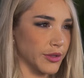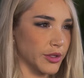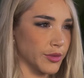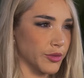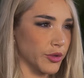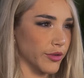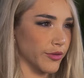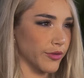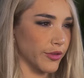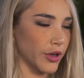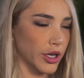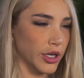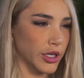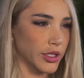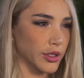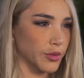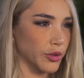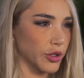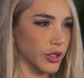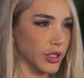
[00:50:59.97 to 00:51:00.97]
It's more fun,
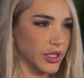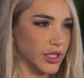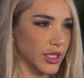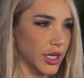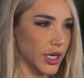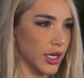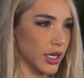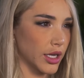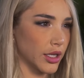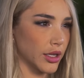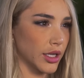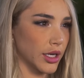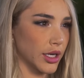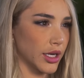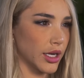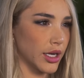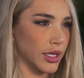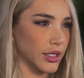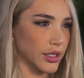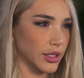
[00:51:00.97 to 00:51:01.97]
it's more exciting than
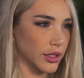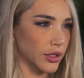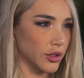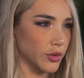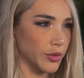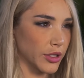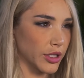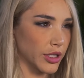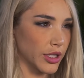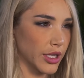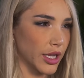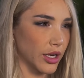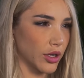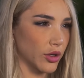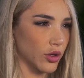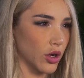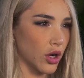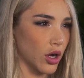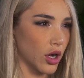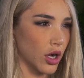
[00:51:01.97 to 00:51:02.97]
it is a little bit
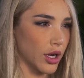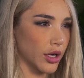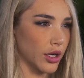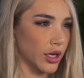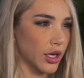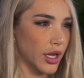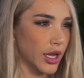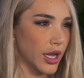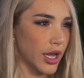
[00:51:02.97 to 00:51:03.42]
later on.